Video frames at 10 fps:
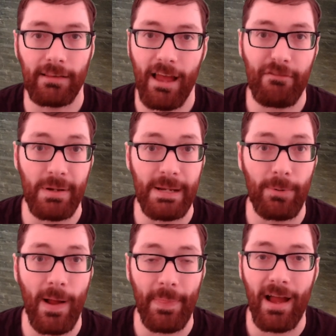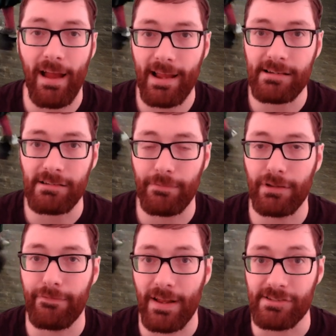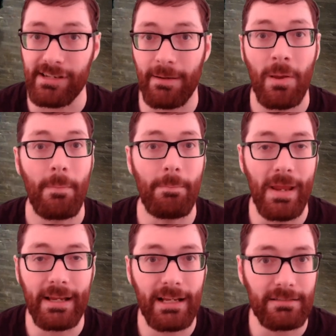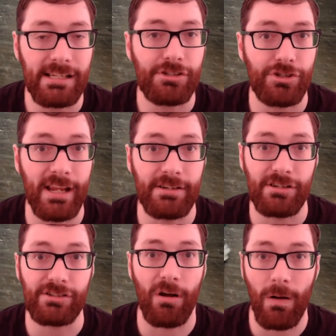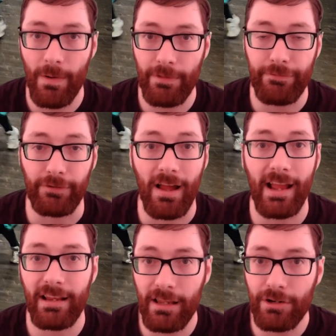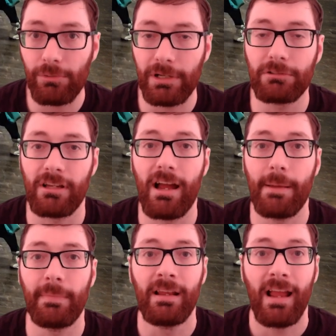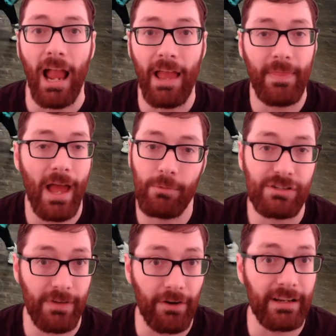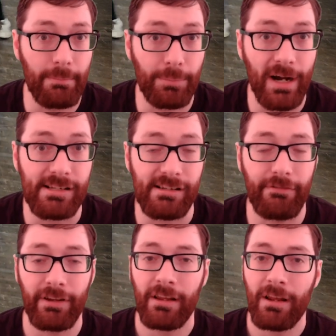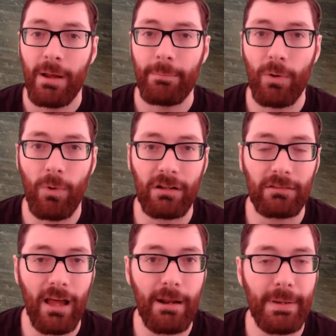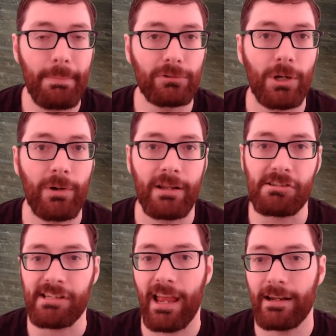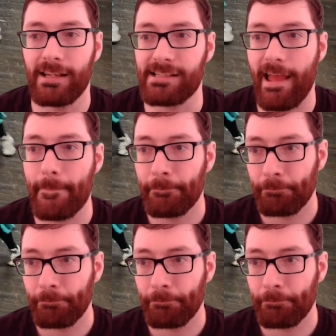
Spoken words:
a lot of people at the highest level of fencing making these changes on the fly in real time, and that was very impressive. But what a lot of people don't understand is that